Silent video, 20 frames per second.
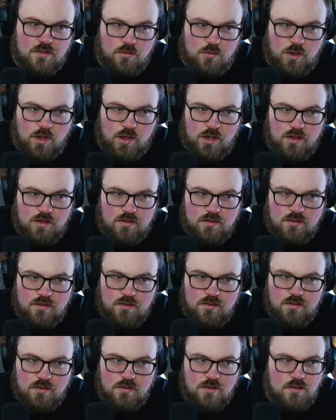Okay.
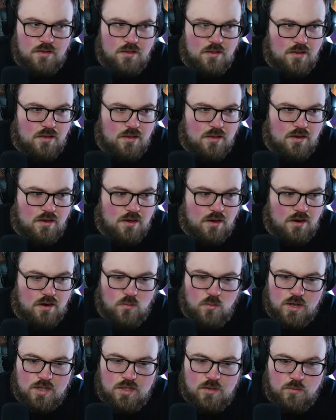I don't
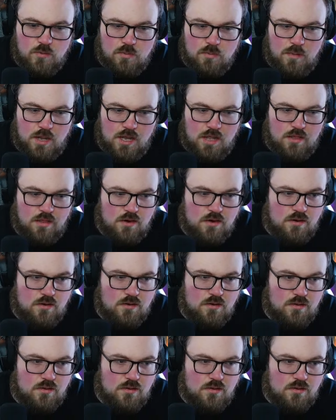know why they wouldn't pay there.